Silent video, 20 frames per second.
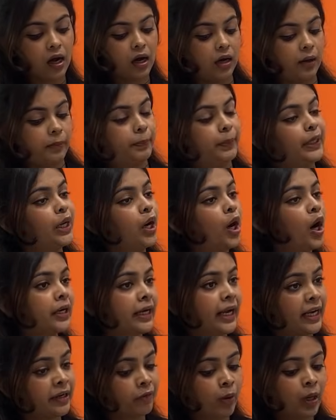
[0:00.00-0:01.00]
Uh,
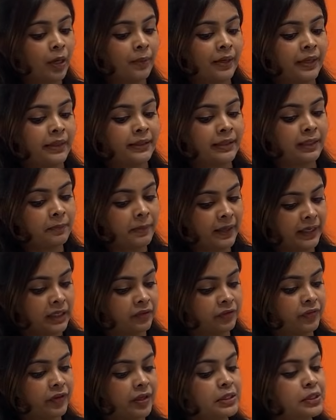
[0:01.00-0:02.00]
beyond environmental
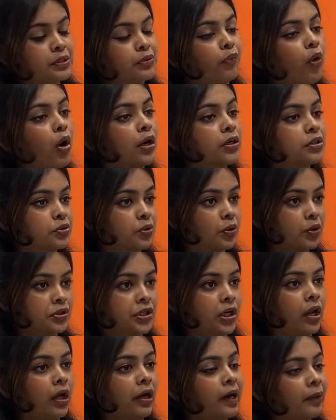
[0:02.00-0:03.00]
benefits, what
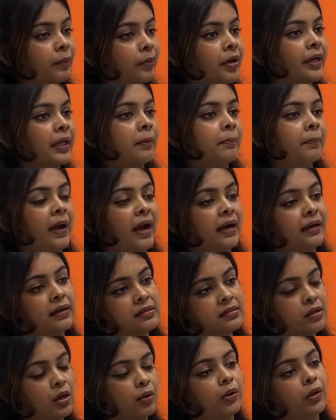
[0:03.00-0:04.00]
social or community impact
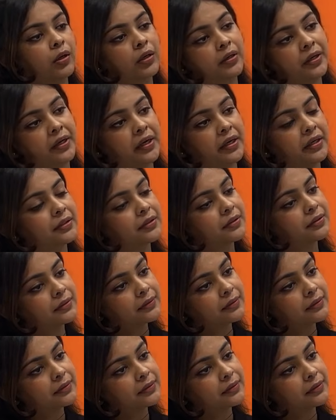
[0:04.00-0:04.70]
does your work create?